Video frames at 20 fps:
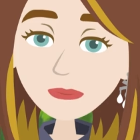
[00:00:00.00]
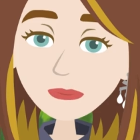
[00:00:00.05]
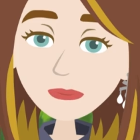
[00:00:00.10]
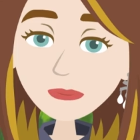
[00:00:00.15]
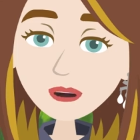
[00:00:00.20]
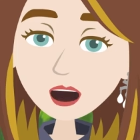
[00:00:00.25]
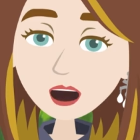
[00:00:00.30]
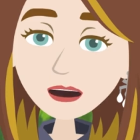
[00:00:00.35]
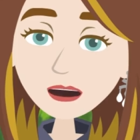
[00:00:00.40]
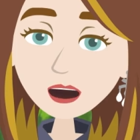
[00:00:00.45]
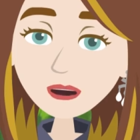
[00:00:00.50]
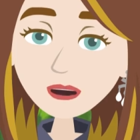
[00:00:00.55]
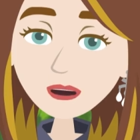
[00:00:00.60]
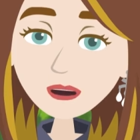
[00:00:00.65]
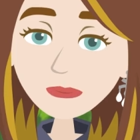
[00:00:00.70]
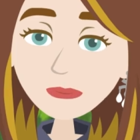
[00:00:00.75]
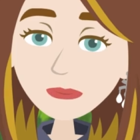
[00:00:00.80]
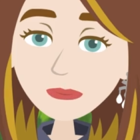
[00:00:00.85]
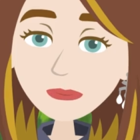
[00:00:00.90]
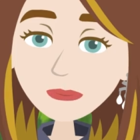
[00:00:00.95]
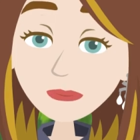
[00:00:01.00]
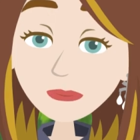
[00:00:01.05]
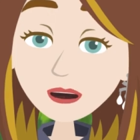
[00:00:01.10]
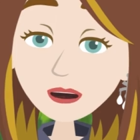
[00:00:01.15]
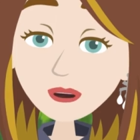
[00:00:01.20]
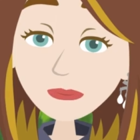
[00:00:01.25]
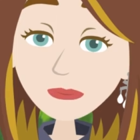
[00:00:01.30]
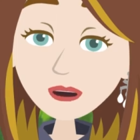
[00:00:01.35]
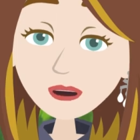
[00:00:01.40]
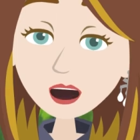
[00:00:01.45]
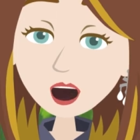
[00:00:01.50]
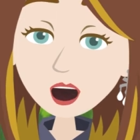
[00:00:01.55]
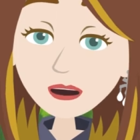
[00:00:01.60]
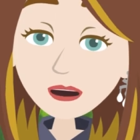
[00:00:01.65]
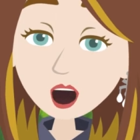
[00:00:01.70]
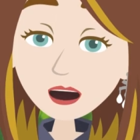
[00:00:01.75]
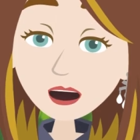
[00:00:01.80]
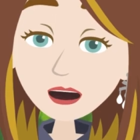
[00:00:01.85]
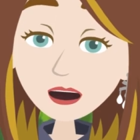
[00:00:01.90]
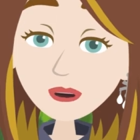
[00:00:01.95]
human
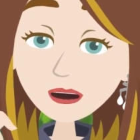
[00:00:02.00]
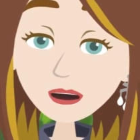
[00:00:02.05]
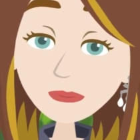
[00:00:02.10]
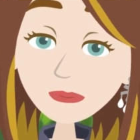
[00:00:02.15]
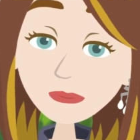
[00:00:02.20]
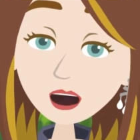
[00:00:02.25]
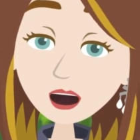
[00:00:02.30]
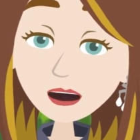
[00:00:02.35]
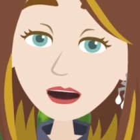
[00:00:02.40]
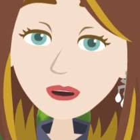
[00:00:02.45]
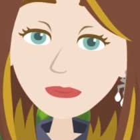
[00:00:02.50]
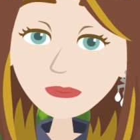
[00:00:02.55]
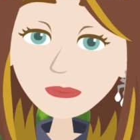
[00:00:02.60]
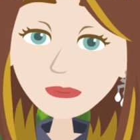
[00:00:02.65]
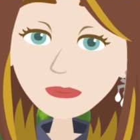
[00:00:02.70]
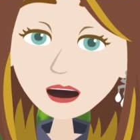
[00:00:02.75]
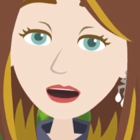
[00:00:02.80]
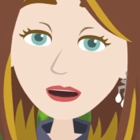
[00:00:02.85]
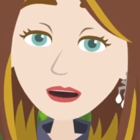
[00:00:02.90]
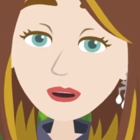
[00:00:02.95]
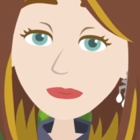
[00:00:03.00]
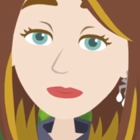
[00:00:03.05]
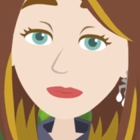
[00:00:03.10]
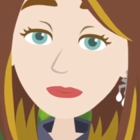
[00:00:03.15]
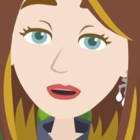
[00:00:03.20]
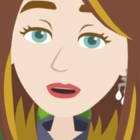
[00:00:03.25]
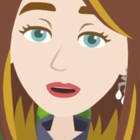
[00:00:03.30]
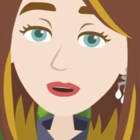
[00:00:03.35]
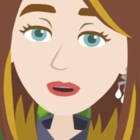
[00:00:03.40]
idea of mistake is